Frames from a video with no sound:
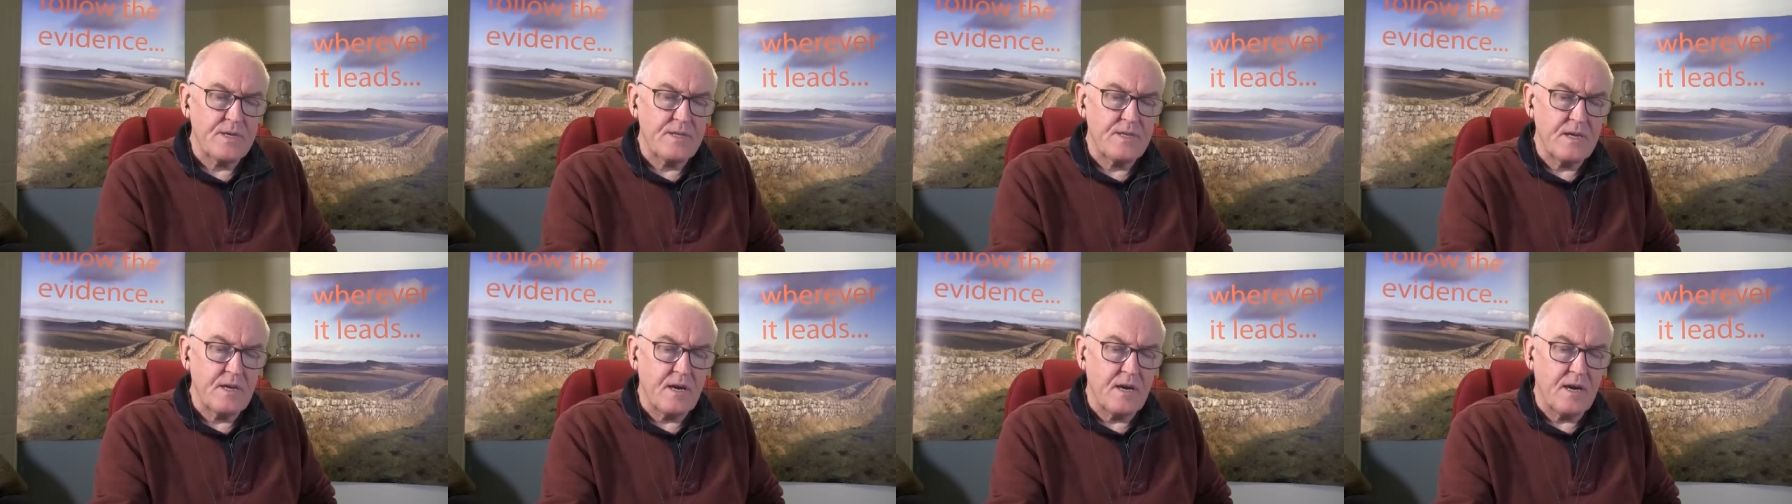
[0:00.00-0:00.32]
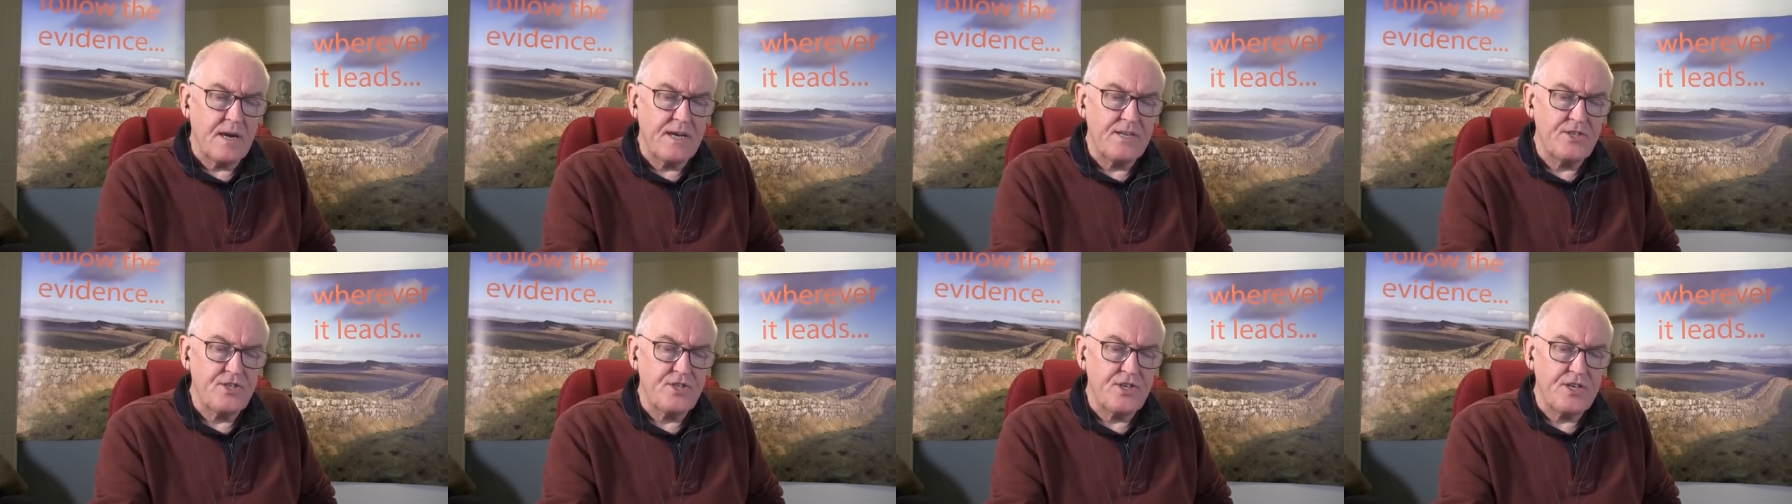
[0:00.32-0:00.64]
the
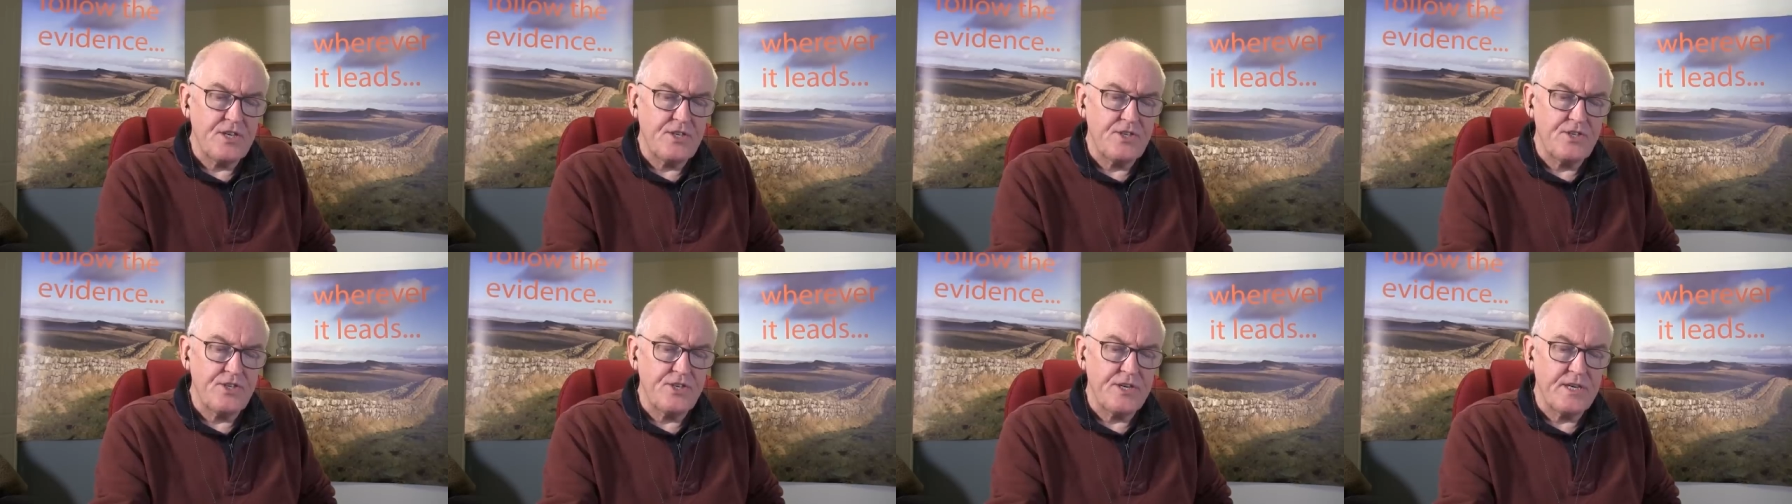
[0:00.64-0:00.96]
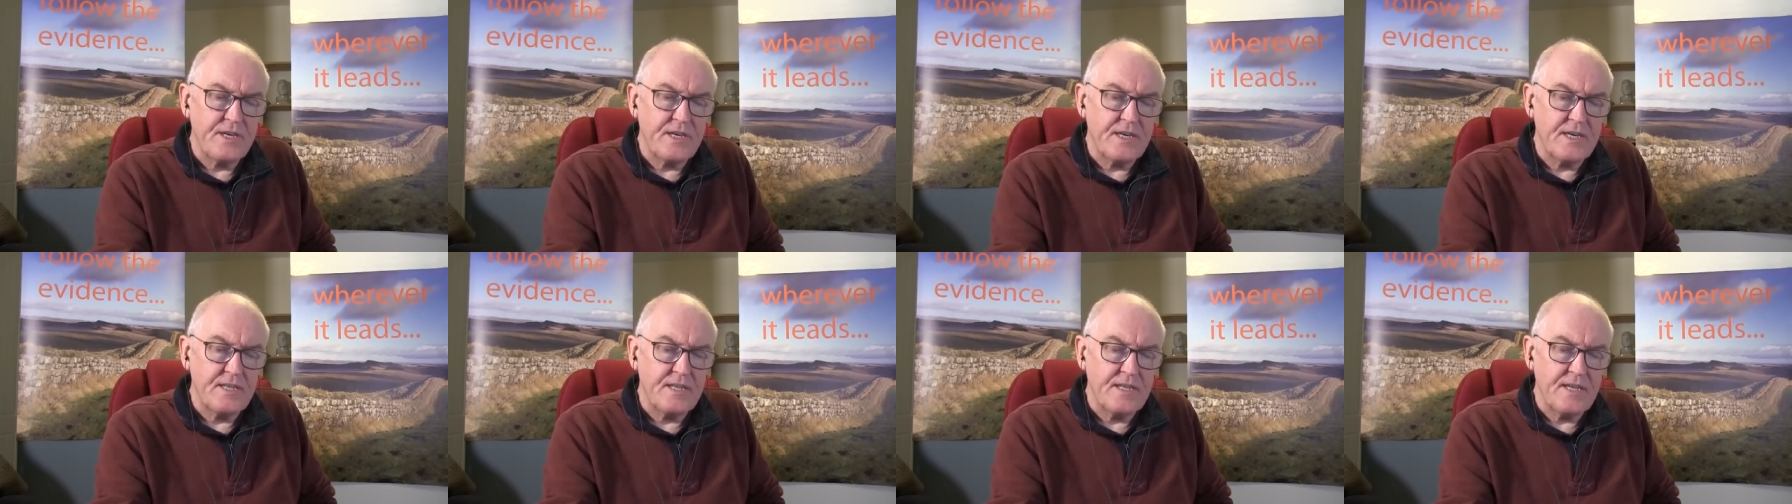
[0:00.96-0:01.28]

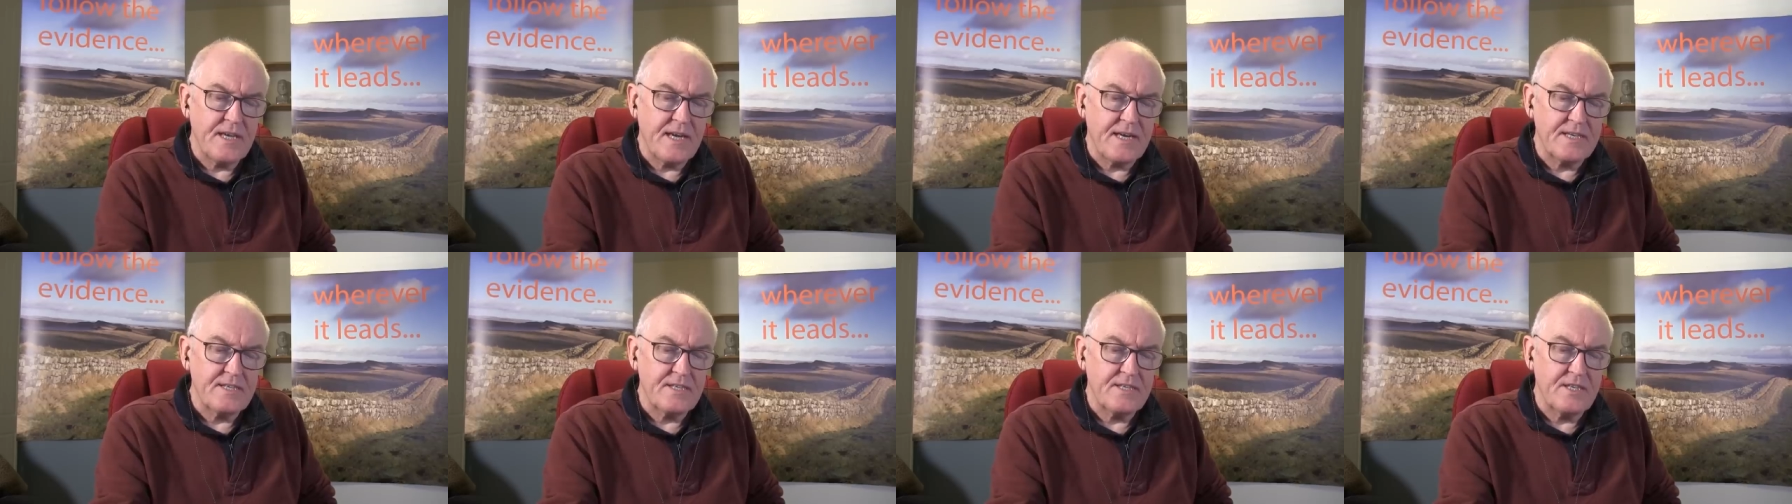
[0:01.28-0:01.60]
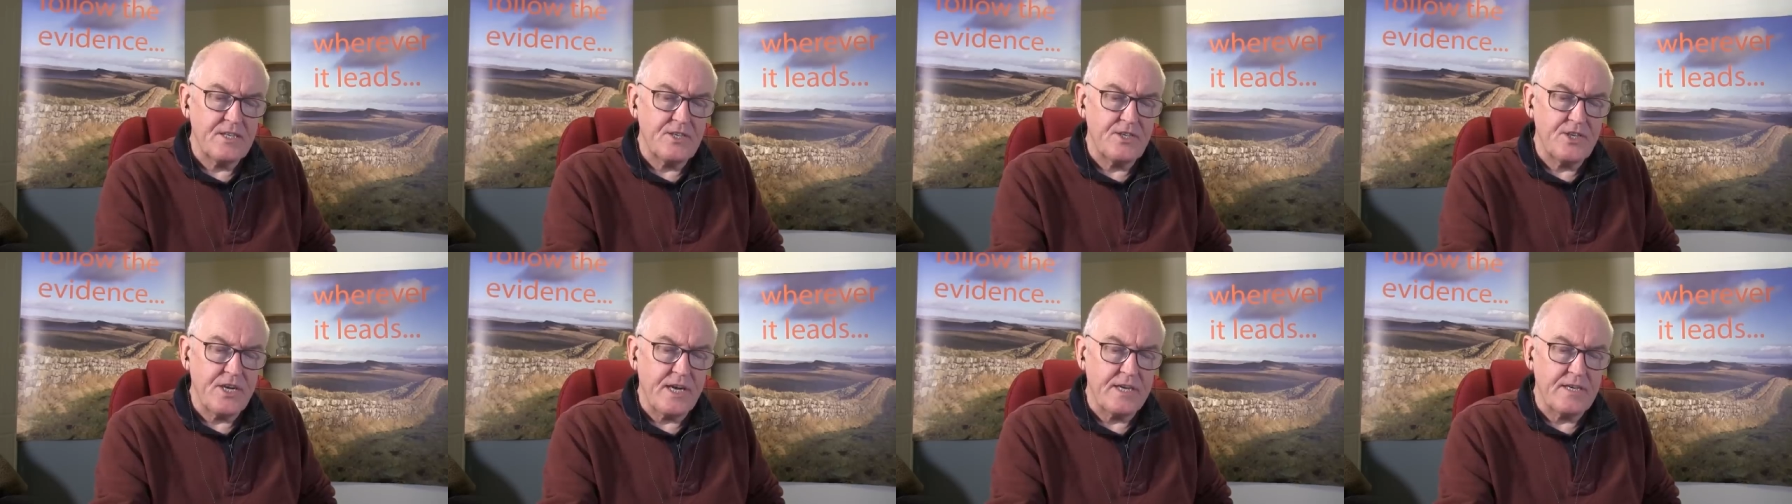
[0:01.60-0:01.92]
IgG and the
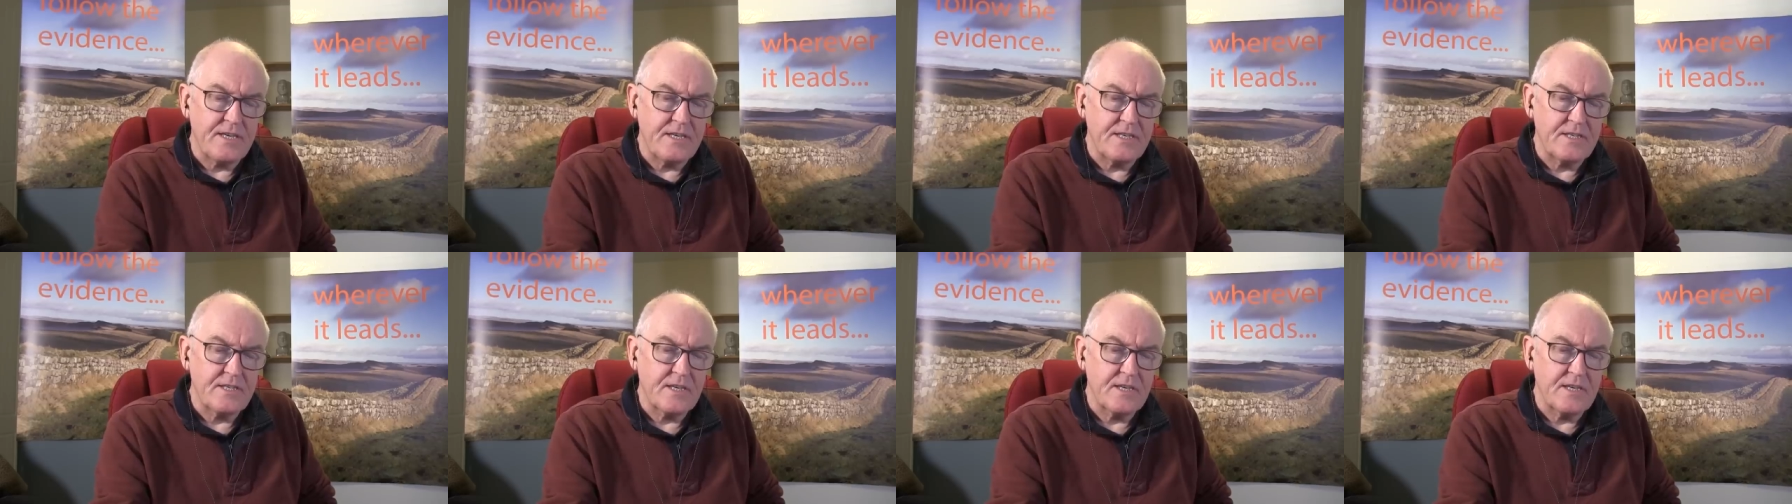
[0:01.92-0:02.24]
antigen is,